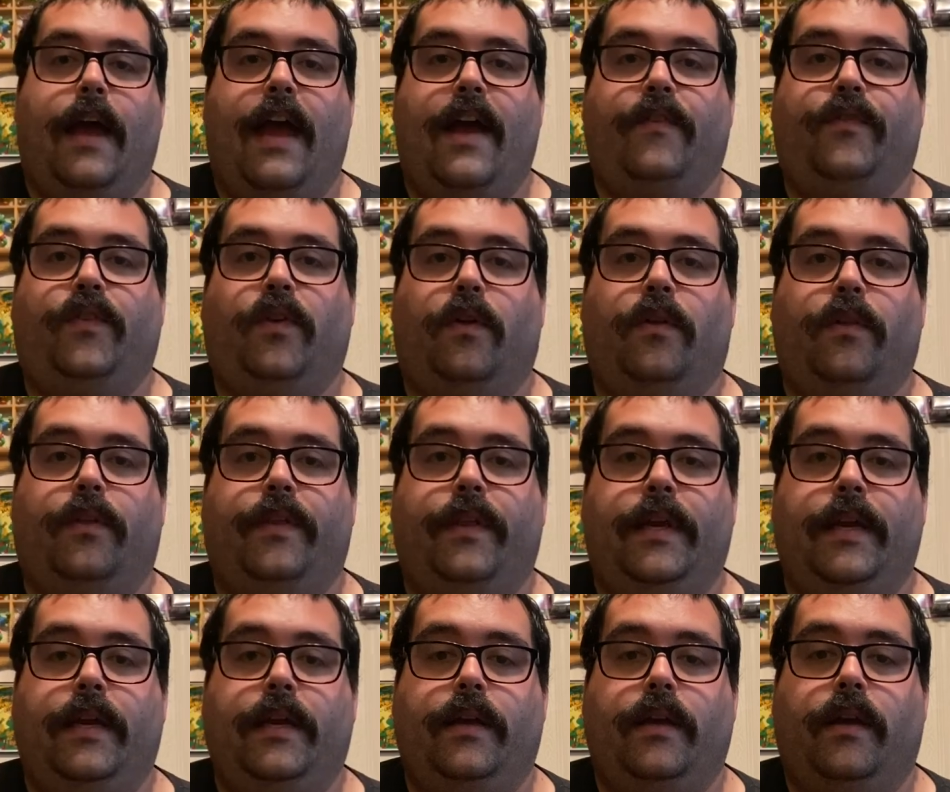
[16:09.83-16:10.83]
After
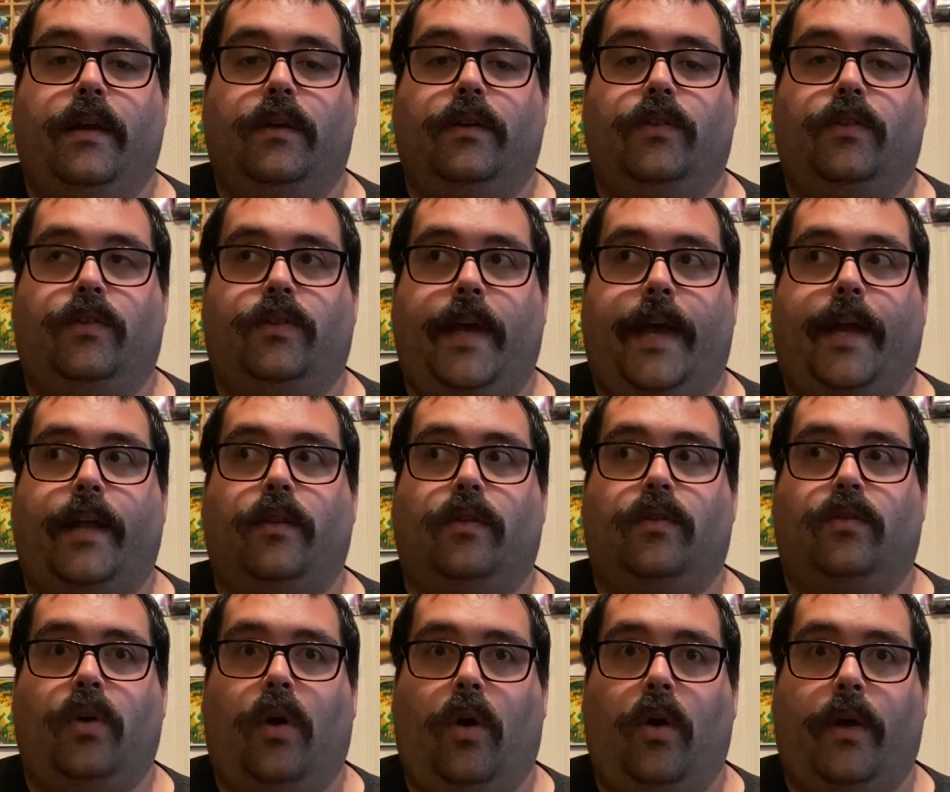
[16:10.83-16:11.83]
the
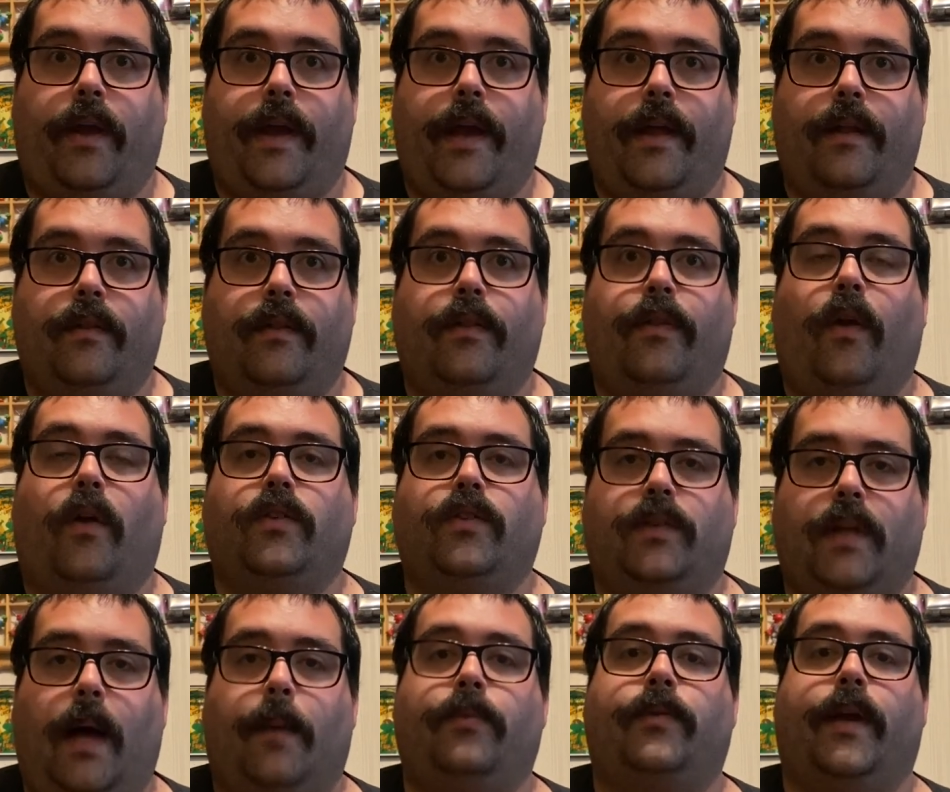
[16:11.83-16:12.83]
second target, third
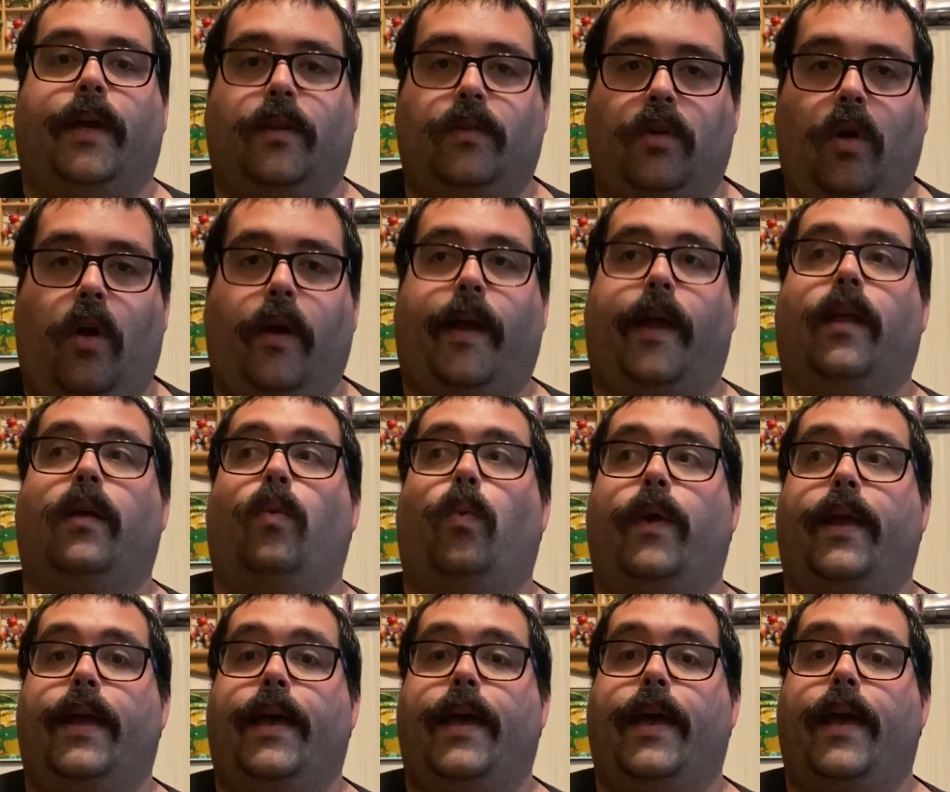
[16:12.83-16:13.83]
stop, second target,
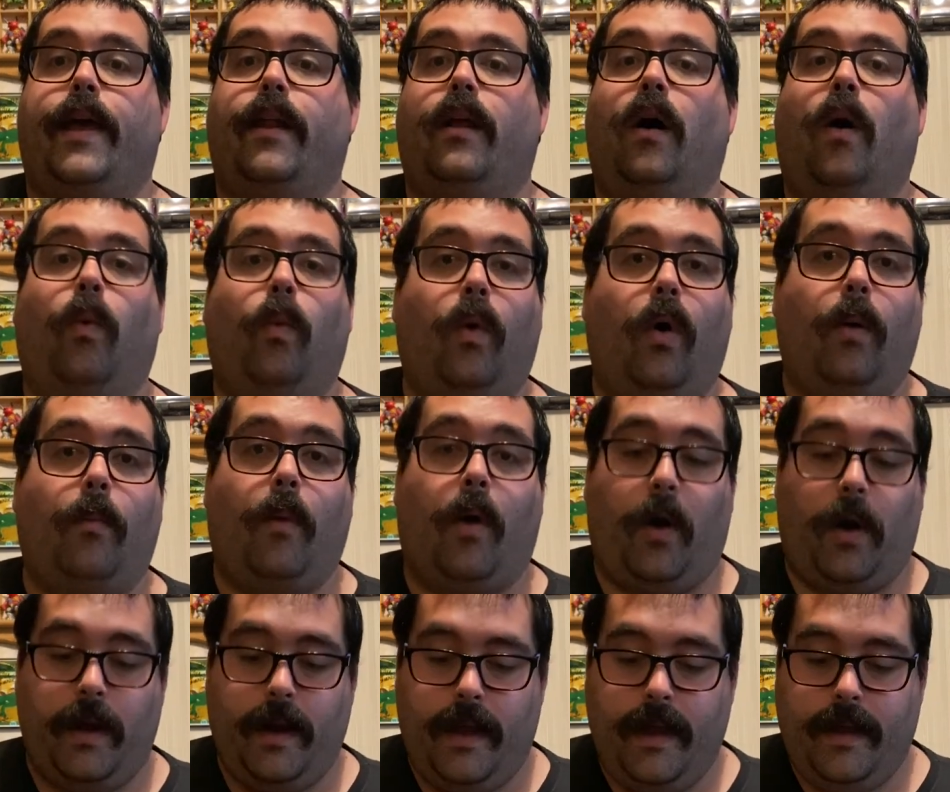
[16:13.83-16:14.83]
we hit a
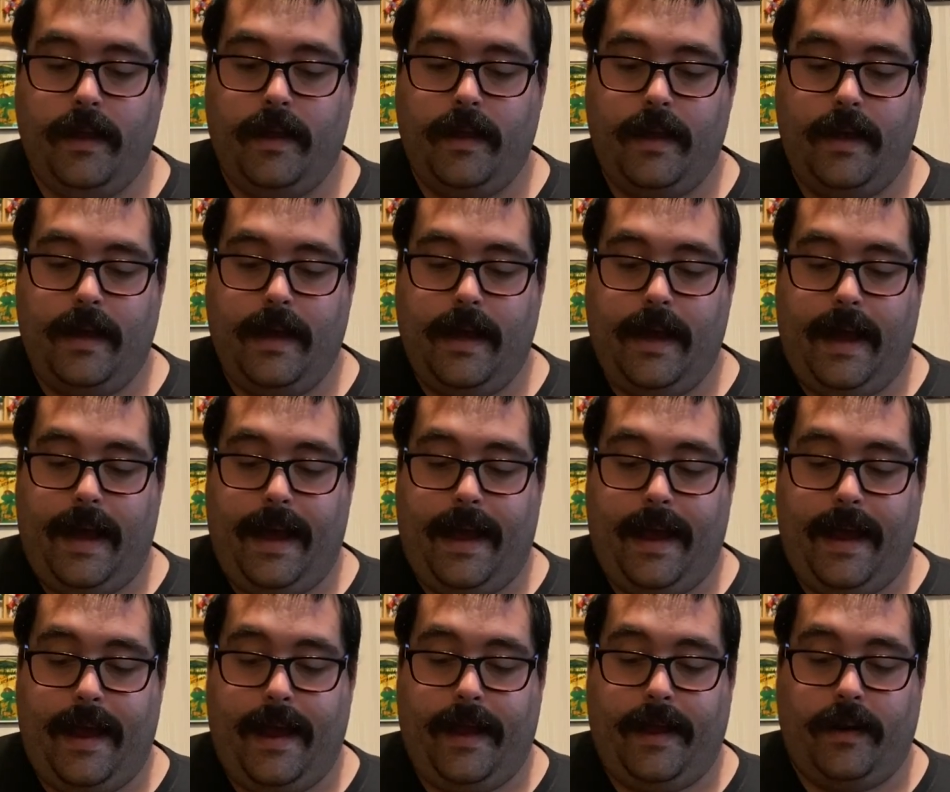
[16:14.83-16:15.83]
Walmart
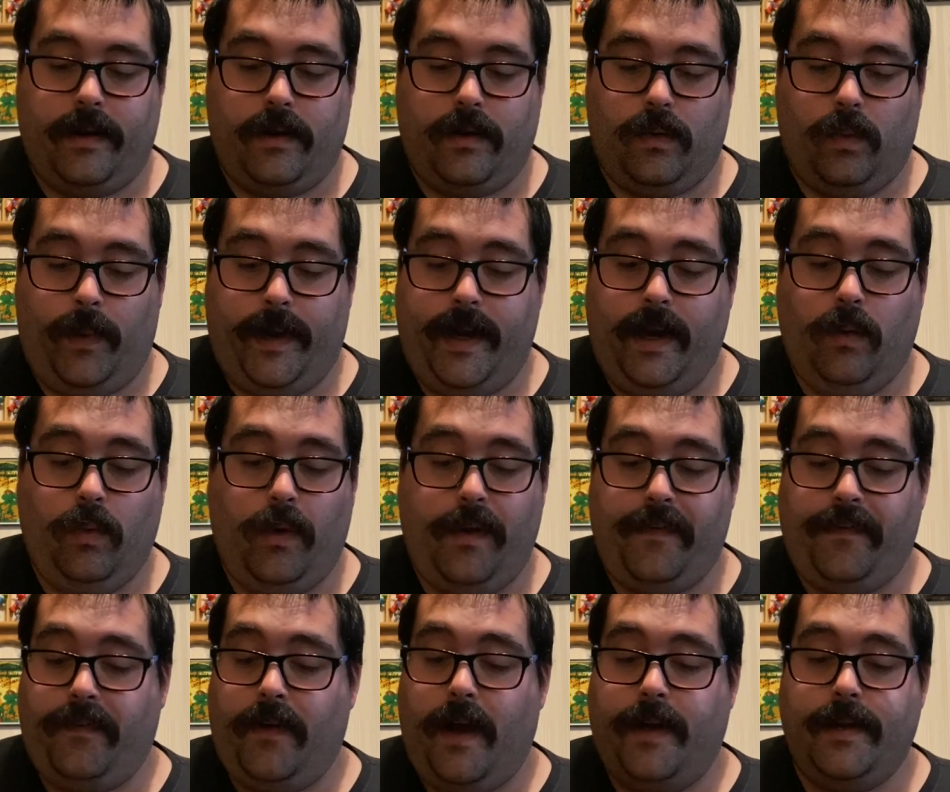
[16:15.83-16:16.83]
and we didn't really
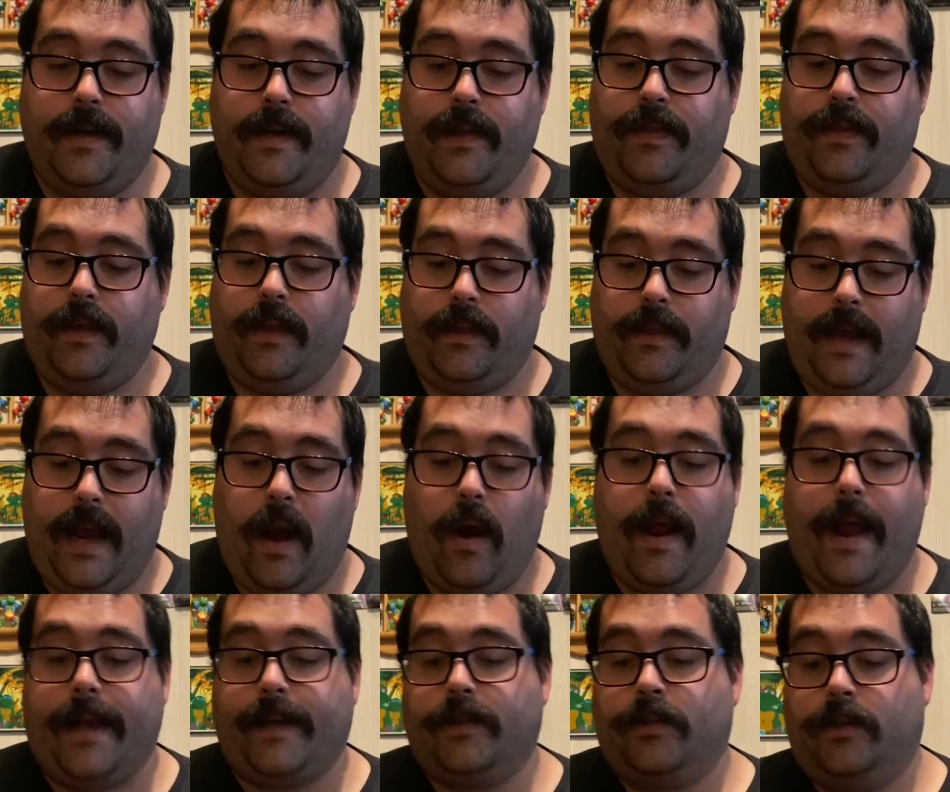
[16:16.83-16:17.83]
find anything there
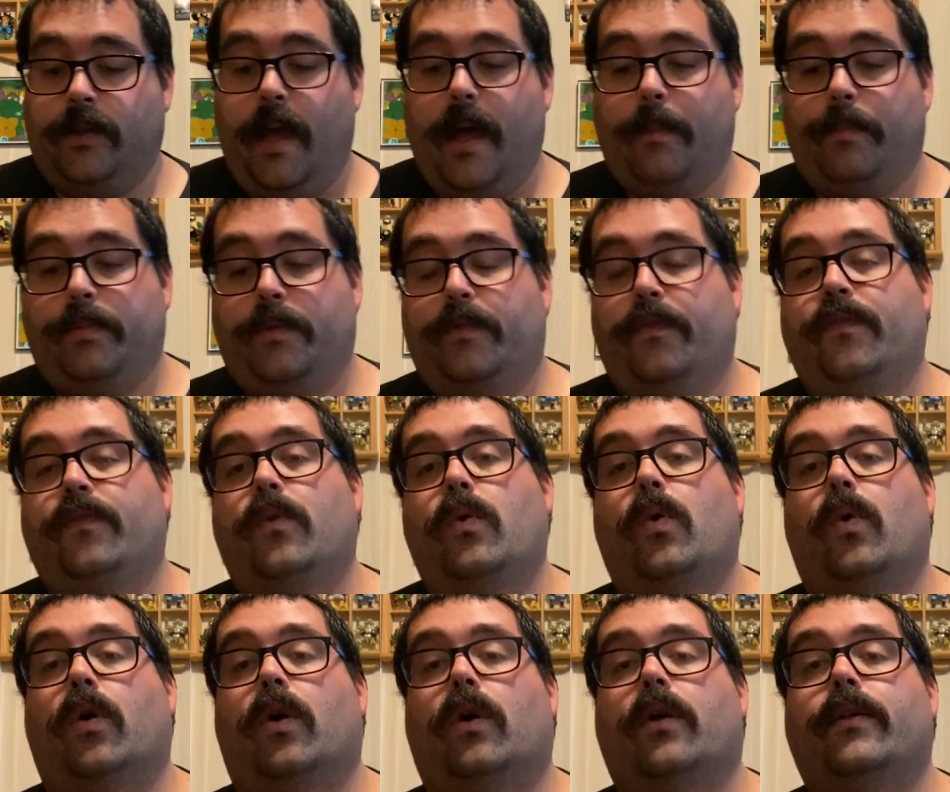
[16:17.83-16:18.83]
except
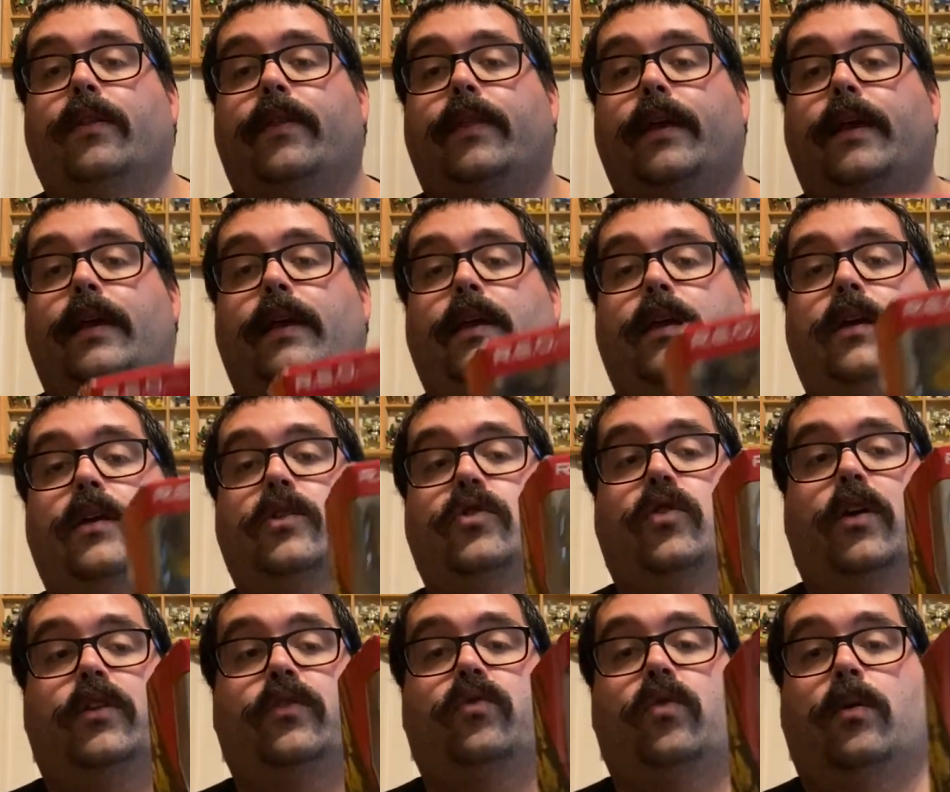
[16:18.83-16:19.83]
for the
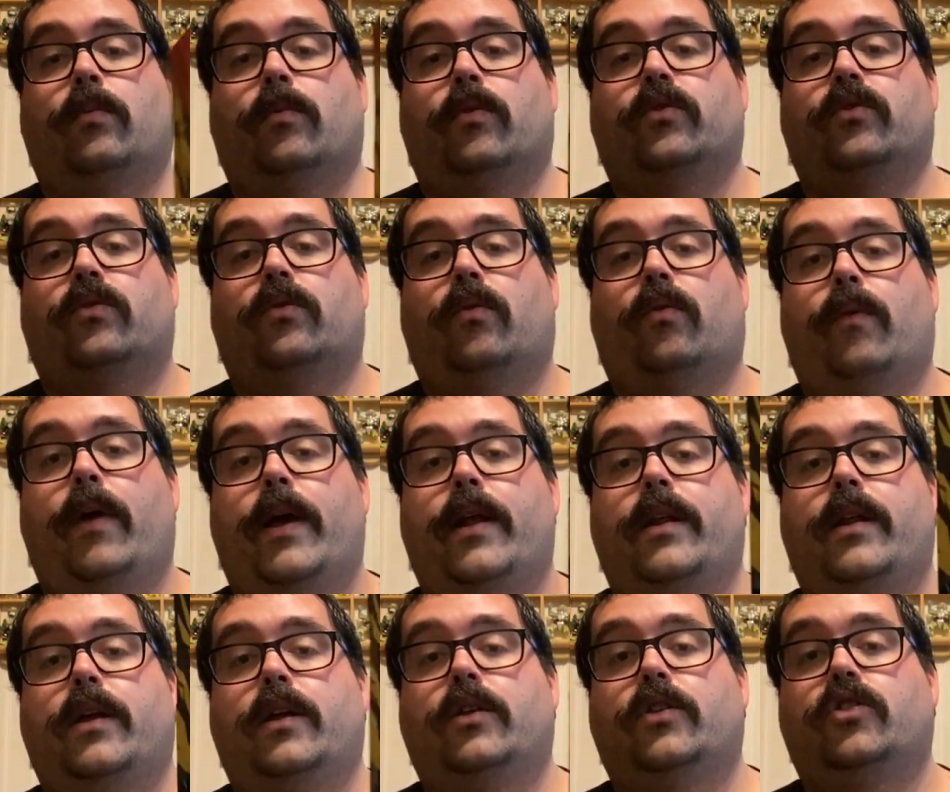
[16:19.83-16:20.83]
Transformers
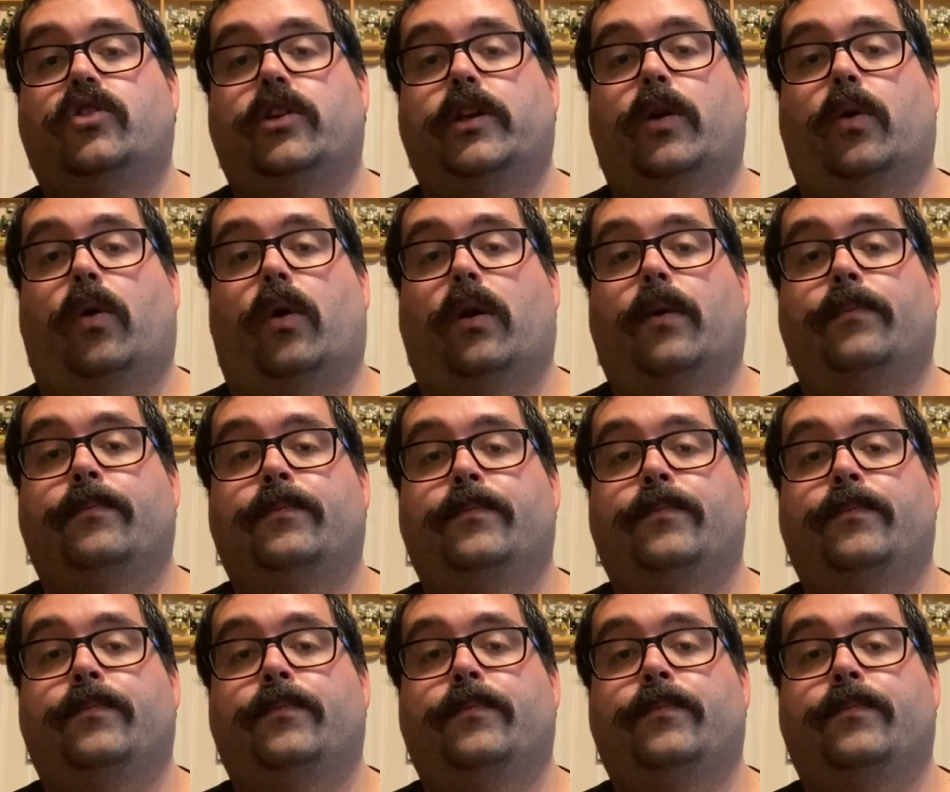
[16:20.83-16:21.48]
Red Cheetor.